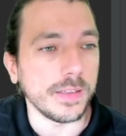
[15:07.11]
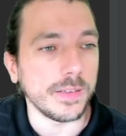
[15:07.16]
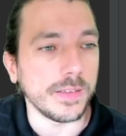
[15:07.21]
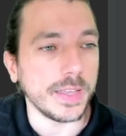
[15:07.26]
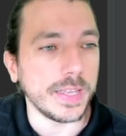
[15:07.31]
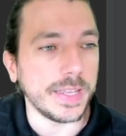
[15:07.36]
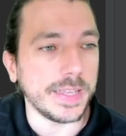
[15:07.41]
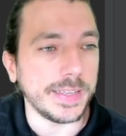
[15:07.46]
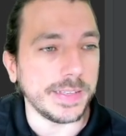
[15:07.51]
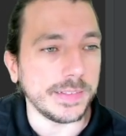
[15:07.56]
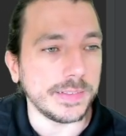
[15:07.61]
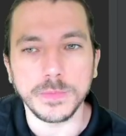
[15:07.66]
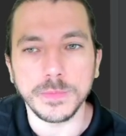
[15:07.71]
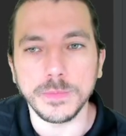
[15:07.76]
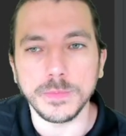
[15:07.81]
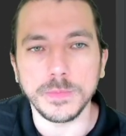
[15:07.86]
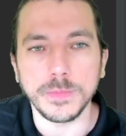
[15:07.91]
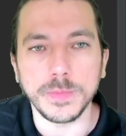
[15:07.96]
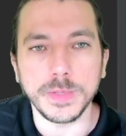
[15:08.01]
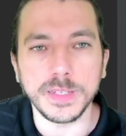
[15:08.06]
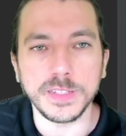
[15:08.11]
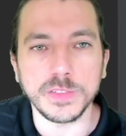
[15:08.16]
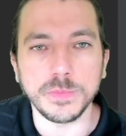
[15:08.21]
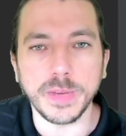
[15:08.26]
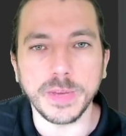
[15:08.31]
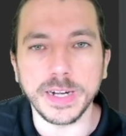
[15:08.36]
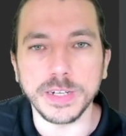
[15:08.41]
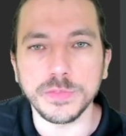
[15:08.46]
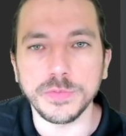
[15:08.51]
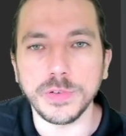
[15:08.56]
And in
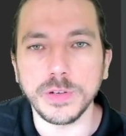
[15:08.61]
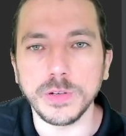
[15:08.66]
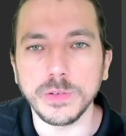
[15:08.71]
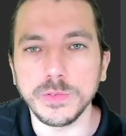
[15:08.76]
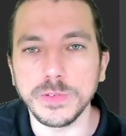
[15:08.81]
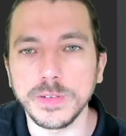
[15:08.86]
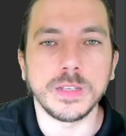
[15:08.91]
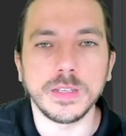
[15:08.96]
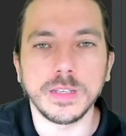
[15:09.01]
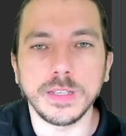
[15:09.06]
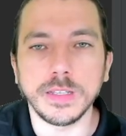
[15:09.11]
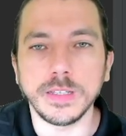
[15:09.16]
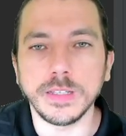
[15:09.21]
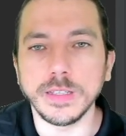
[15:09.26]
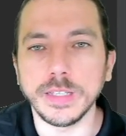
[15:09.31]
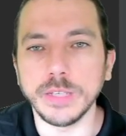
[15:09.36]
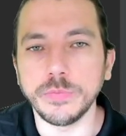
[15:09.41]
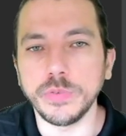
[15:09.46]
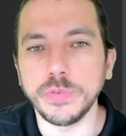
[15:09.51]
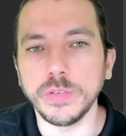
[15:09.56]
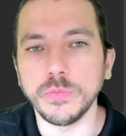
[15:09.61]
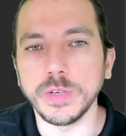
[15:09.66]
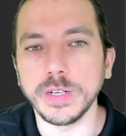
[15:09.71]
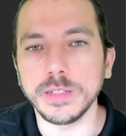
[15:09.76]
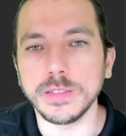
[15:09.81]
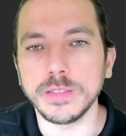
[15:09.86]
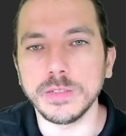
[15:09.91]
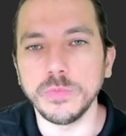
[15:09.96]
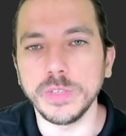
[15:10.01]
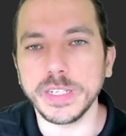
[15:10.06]
smartphone, if we want,
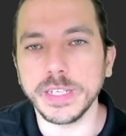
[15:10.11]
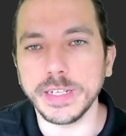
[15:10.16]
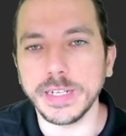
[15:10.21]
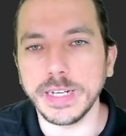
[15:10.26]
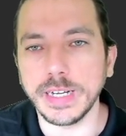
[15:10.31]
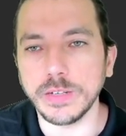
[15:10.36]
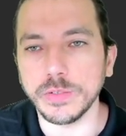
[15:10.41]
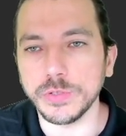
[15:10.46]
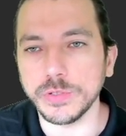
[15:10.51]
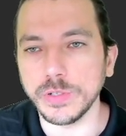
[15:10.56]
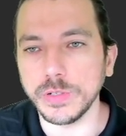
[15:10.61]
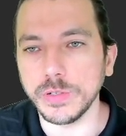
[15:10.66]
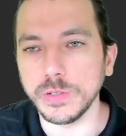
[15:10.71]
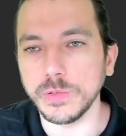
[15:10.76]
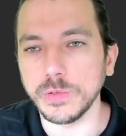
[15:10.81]
we can also